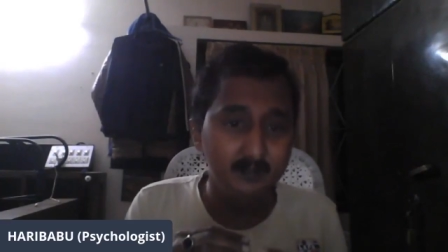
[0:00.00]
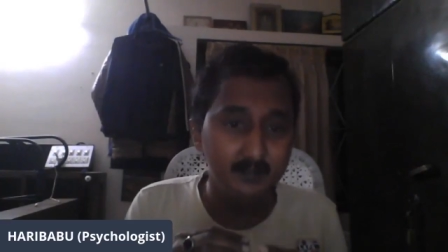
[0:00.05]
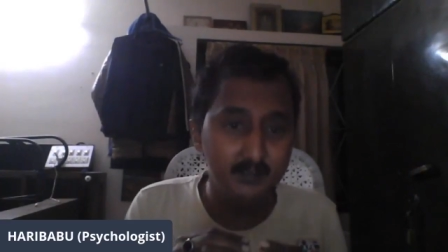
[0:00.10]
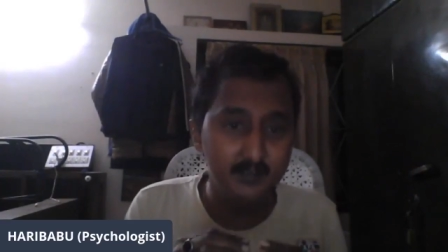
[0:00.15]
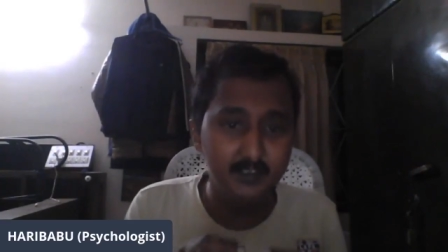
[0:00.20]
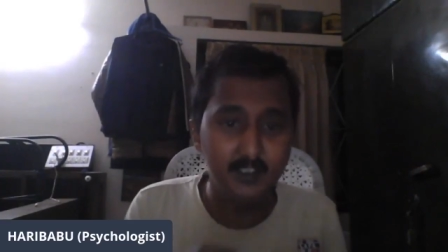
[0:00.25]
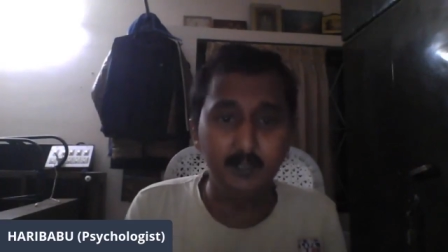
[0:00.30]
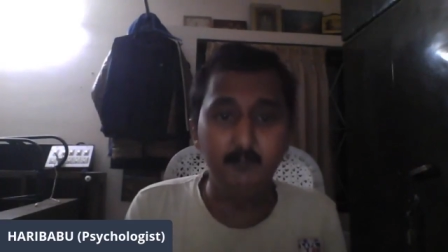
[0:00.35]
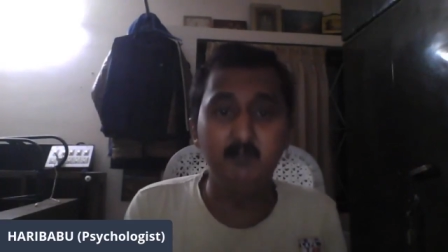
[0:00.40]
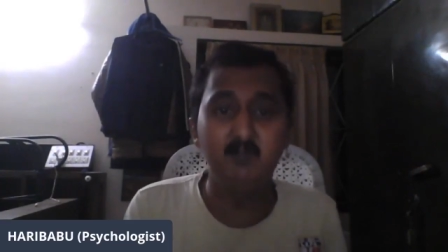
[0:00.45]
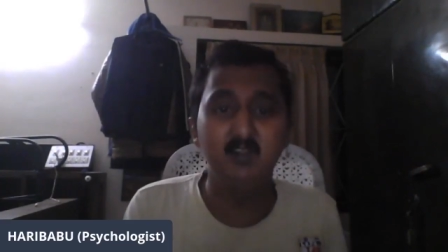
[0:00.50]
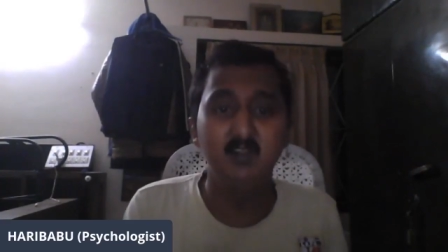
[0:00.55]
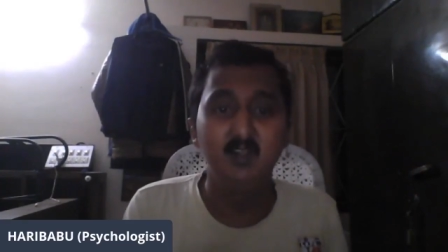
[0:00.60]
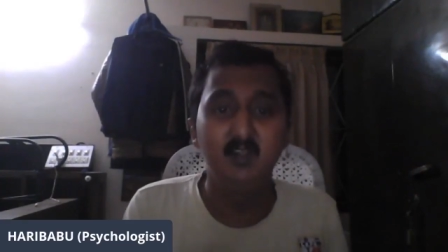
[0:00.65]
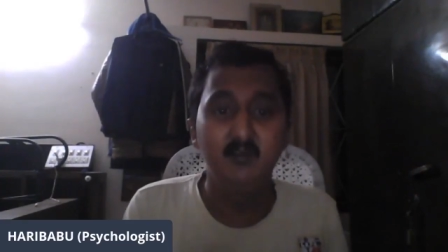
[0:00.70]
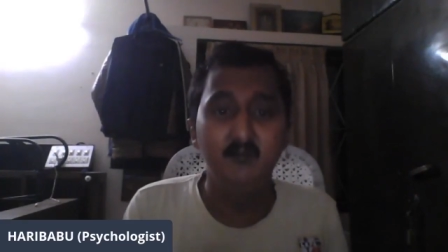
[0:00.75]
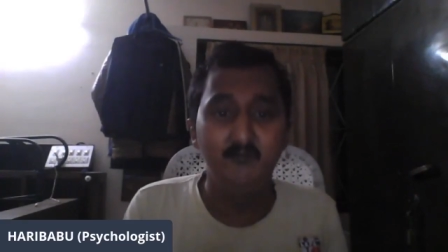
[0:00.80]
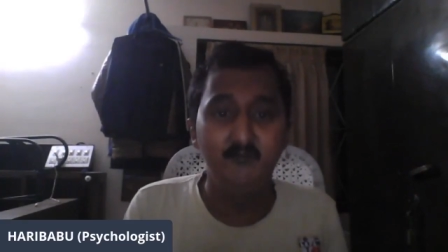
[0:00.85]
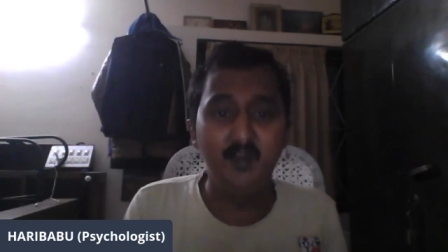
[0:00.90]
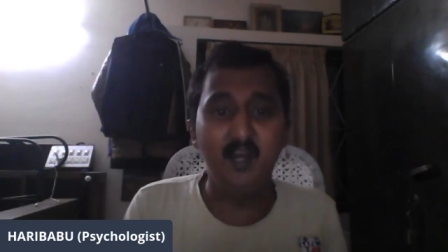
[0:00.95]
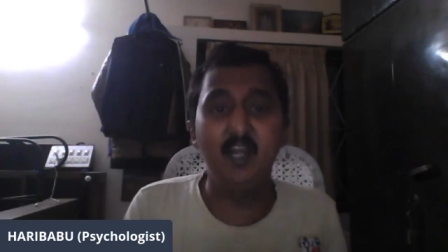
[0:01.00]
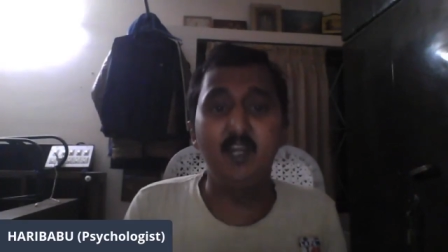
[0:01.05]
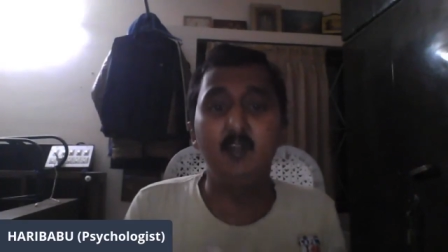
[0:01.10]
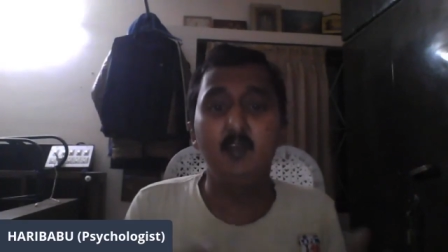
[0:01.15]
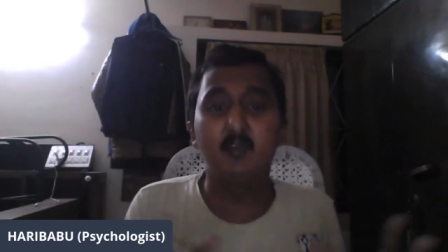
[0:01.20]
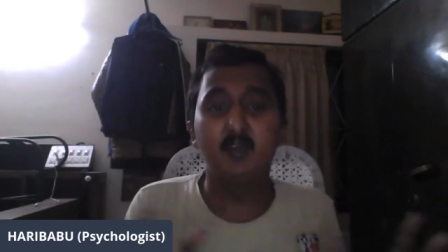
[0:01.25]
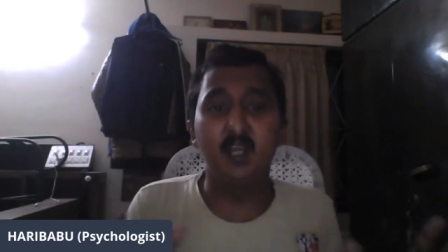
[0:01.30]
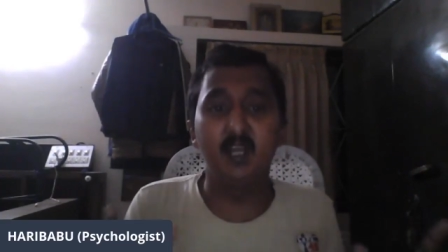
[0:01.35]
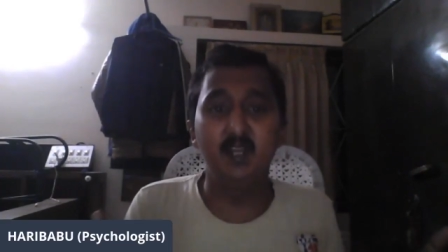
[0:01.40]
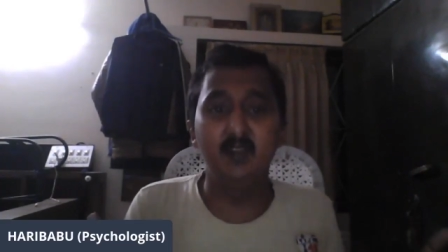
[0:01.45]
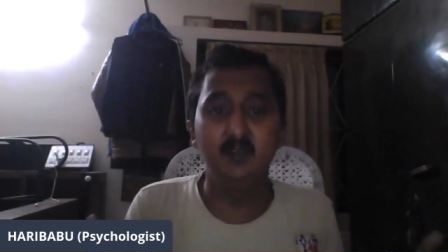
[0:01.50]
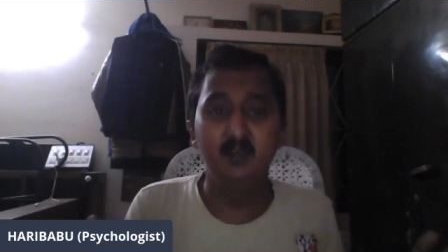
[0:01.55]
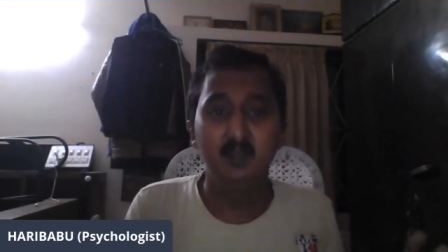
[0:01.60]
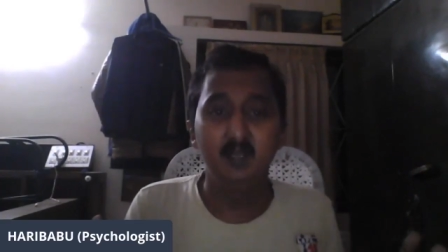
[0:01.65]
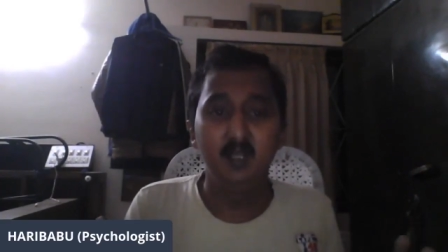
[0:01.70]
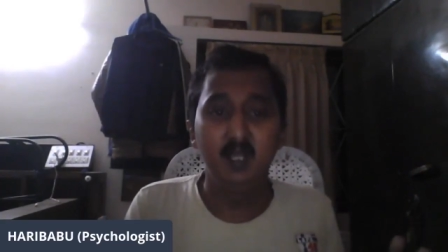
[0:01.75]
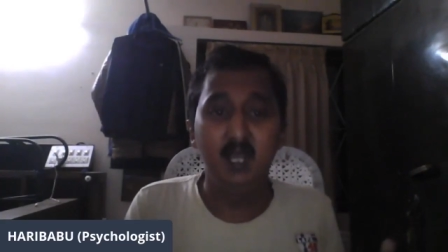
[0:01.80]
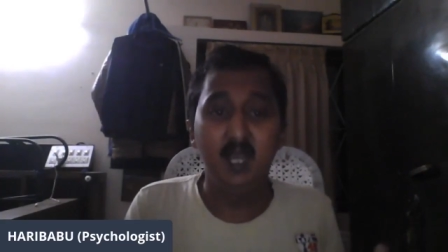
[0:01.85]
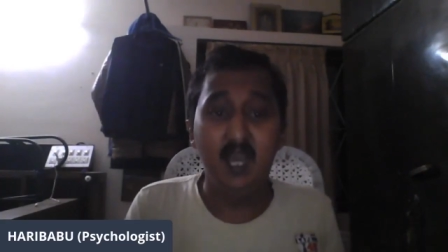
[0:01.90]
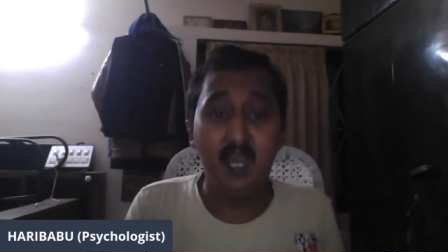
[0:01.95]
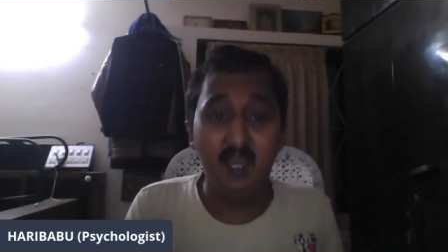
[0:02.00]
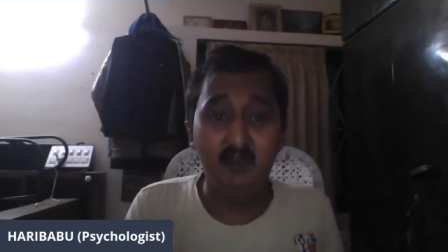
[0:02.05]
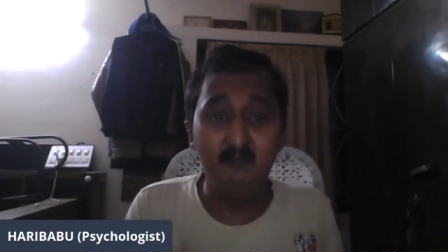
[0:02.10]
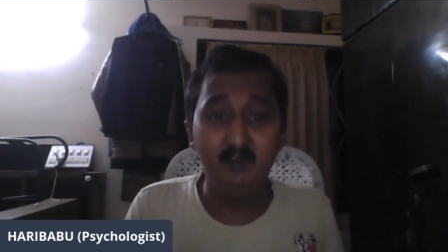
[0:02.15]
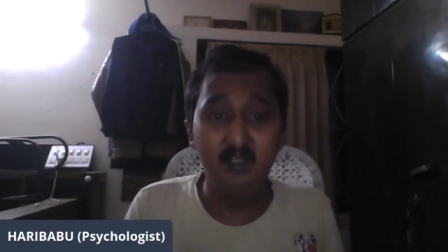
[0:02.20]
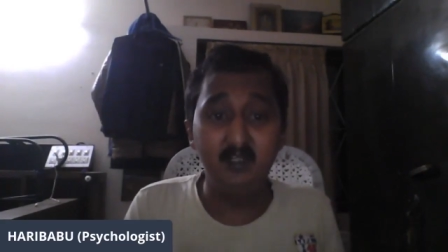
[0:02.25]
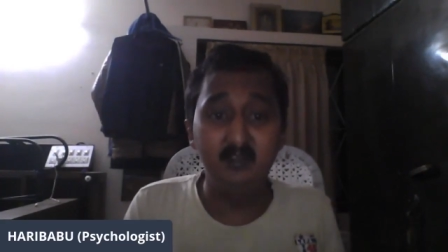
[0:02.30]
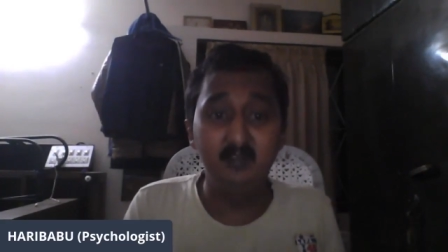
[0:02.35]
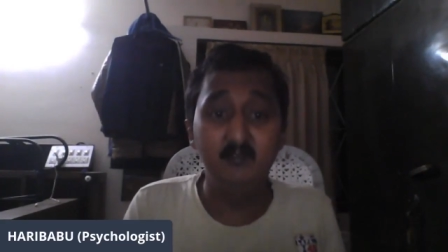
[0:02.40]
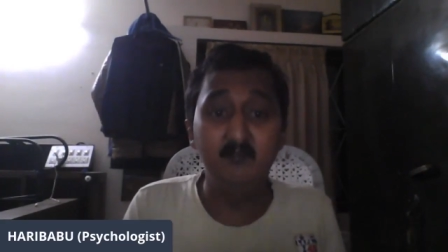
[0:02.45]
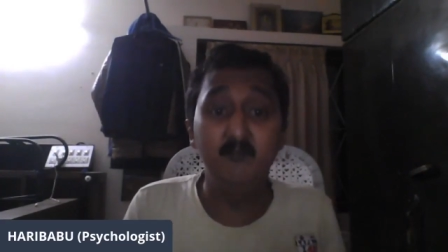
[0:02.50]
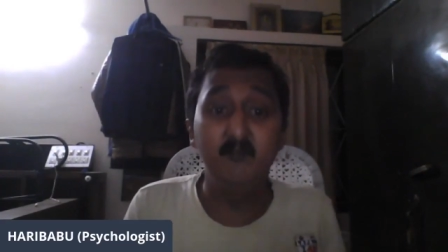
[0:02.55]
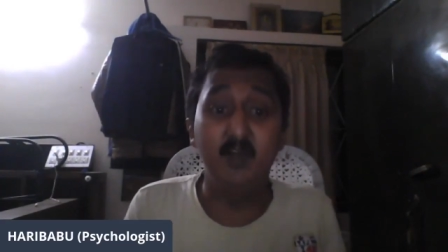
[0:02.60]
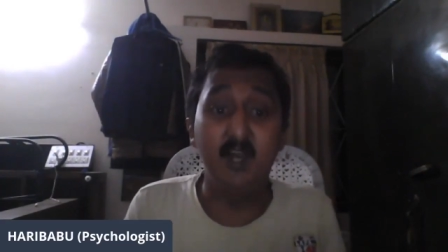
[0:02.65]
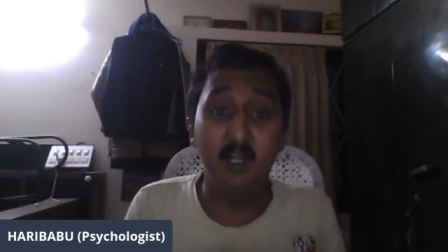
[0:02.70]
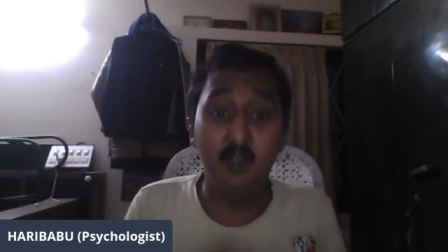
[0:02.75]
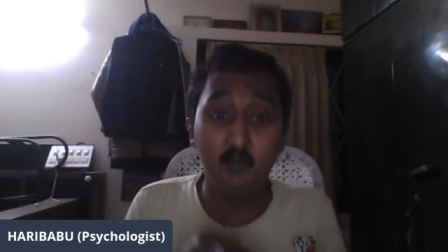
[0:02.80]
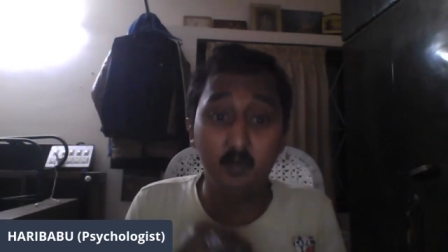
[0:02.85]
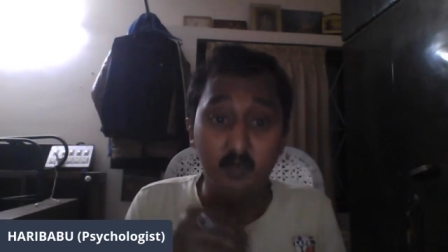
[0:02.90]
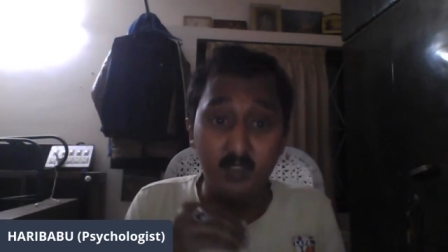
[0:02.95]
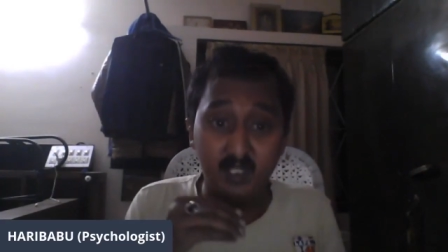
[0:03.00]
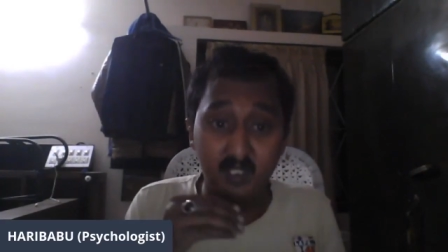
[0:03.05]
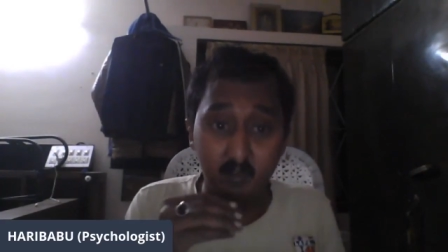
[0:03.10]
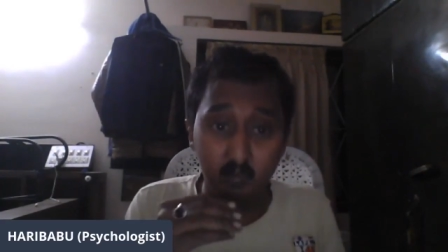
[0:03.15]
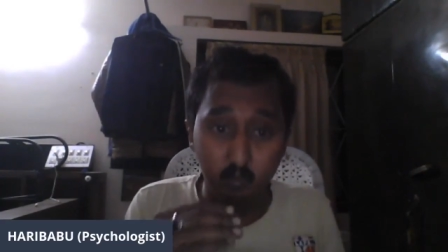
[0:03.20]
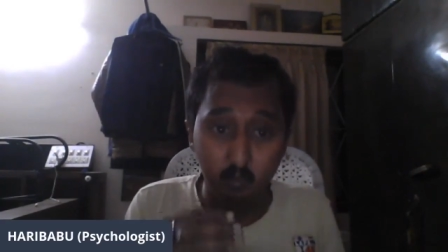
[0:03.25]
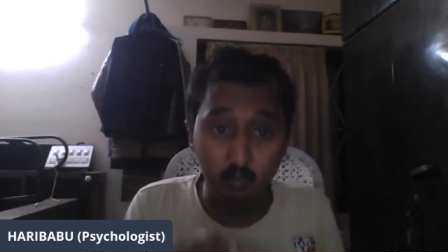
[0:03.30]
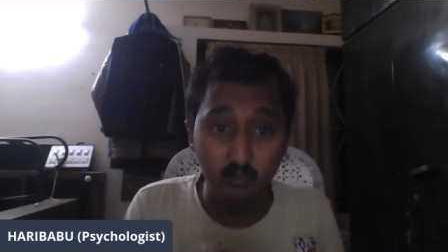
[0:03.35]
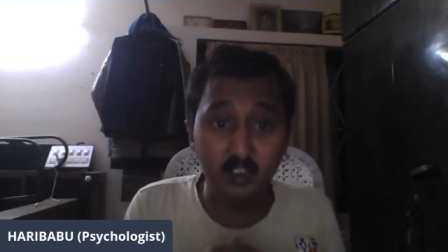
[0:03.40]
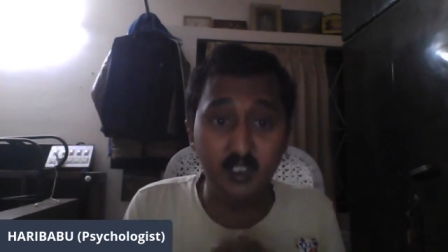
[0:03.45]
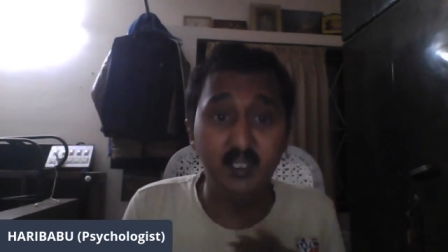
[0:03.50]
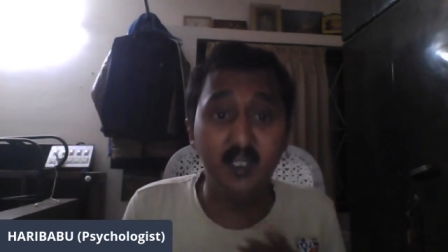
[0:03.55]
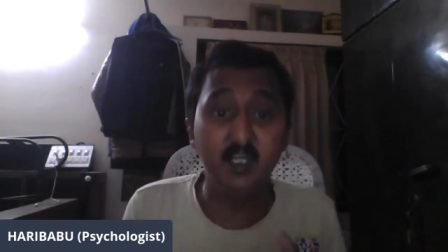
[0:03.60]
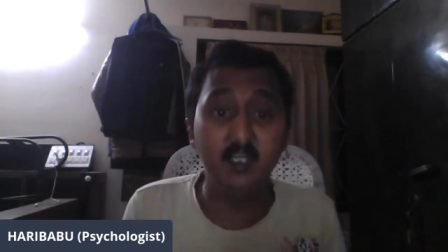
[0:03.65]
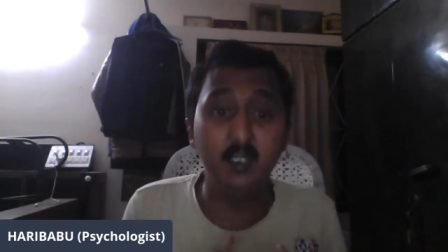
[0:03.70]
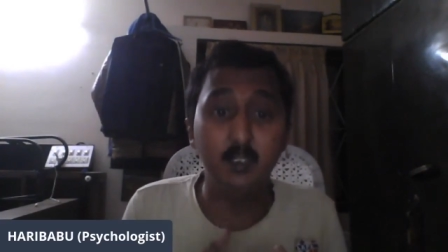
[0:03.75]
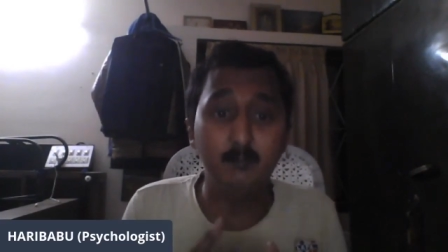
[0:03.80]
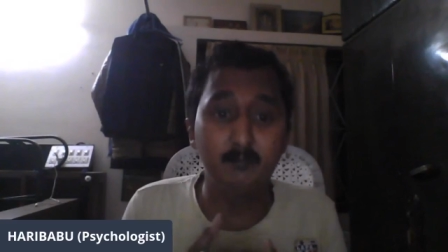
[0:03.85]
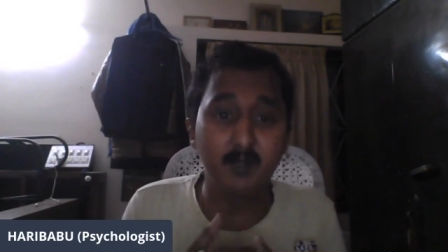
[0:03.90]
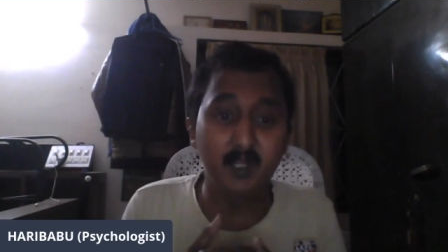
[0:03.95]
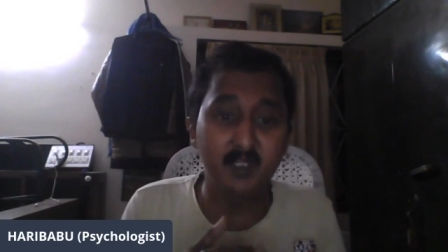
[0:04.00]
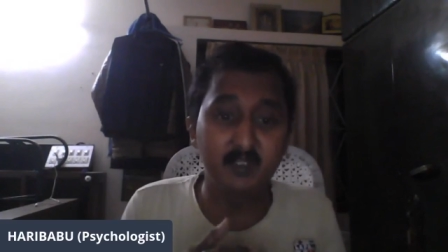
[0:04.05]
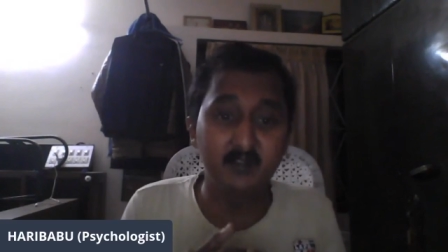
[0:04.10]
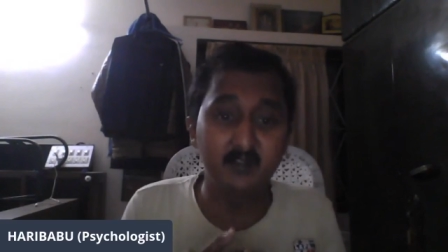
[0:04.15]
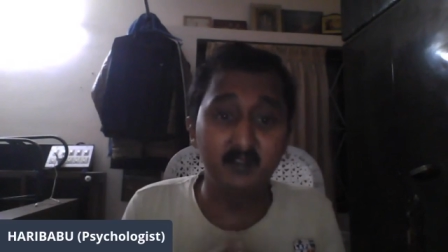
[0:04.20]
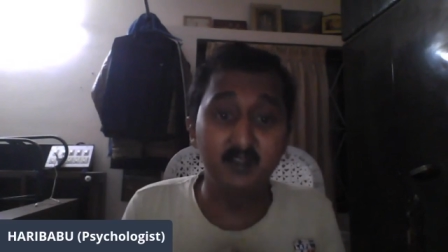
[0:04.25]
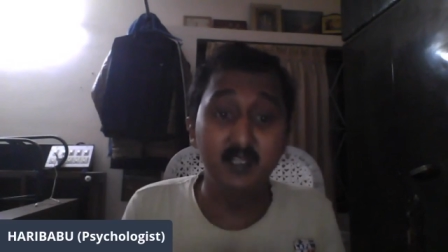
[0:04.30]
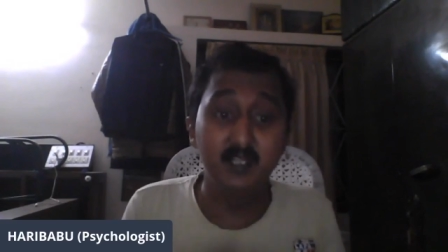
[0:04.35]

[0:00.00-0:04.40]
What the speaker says: tips where you can have it, where you can do the regular practice.